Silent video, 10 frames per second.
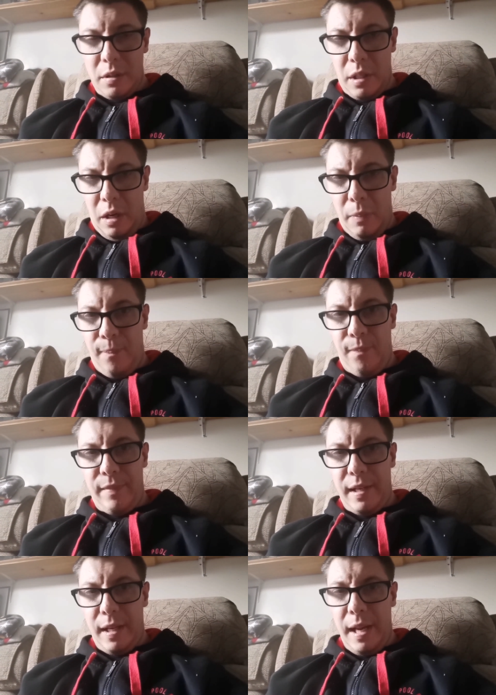So,
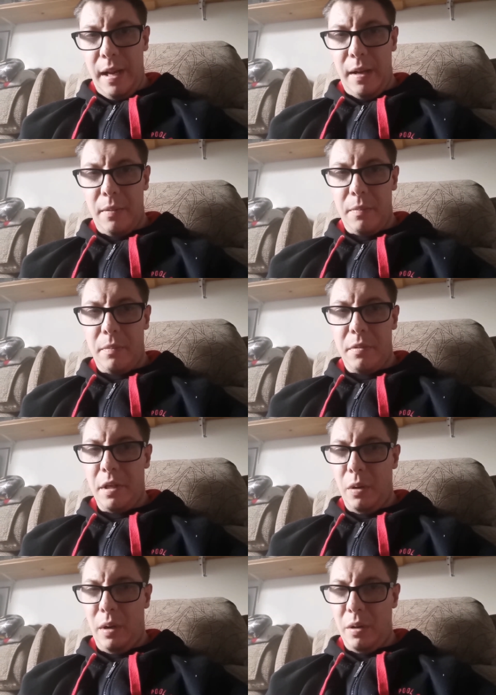yeah.
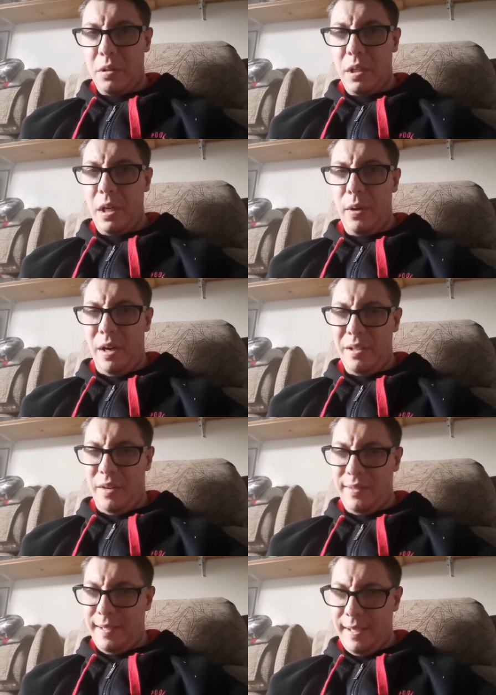So, I'll see you guys
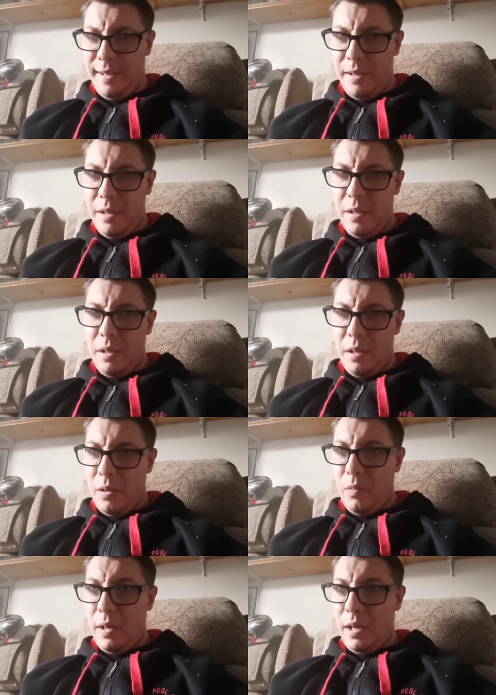after dinner
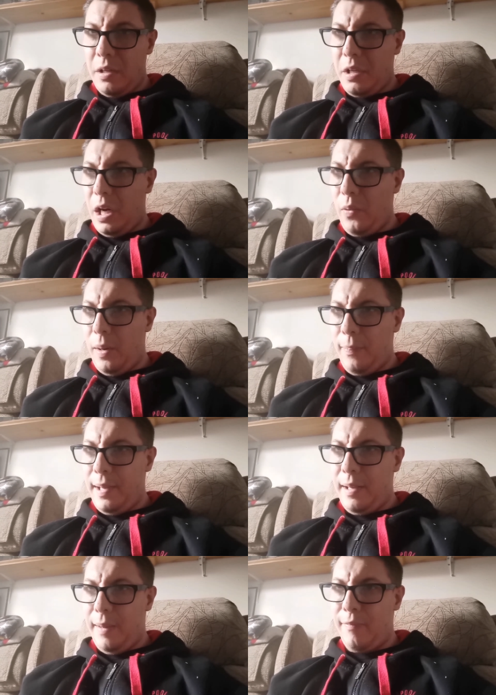when I show you what I
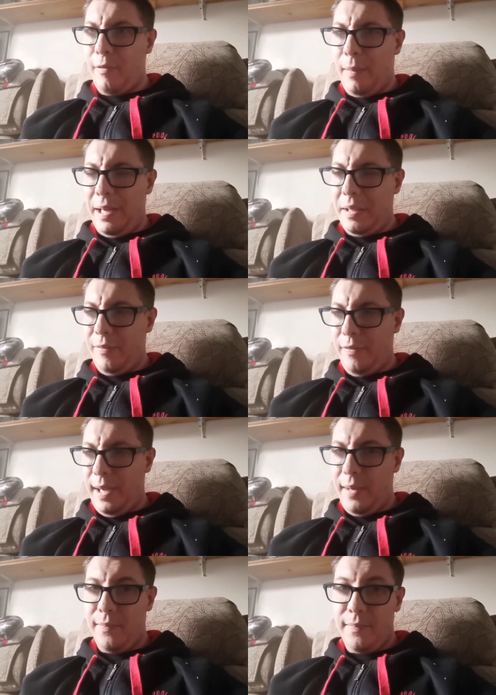picked up from
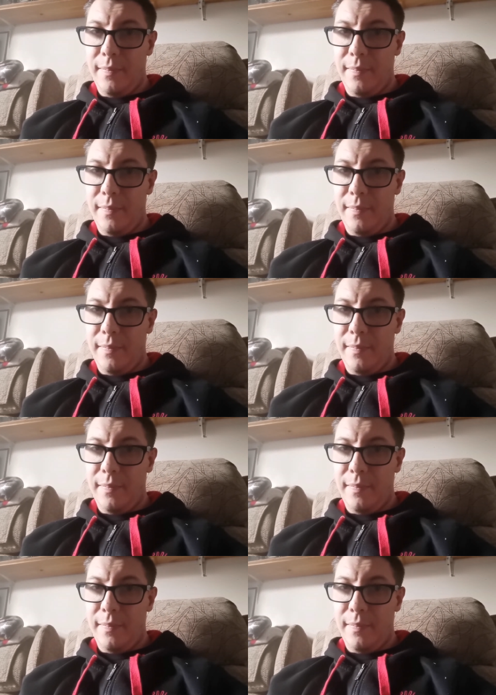HMV.